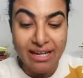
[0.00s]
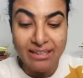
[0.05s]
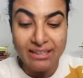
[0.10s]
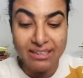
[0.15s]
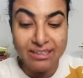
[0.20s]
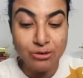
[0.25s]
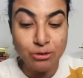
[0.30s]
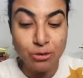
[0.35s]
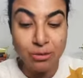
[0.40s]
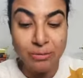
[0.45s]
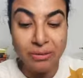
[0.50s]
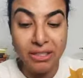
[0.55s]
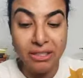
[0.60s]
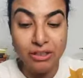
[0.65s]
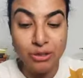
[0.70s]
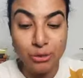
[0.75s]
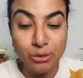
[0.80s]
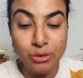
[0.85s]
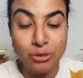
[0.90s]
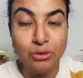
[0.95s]
This could be
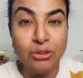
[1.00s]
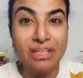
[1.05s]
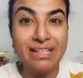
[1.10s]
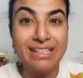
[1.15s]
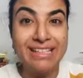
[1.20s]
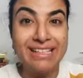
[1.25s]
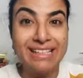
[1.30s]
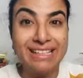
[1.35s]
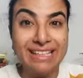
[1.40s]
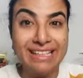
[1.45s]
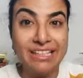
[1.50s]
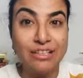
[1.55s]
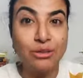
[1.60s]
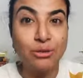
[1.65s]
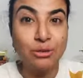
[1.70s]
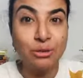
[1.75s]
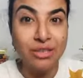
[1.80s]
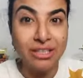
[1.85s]
due to the need to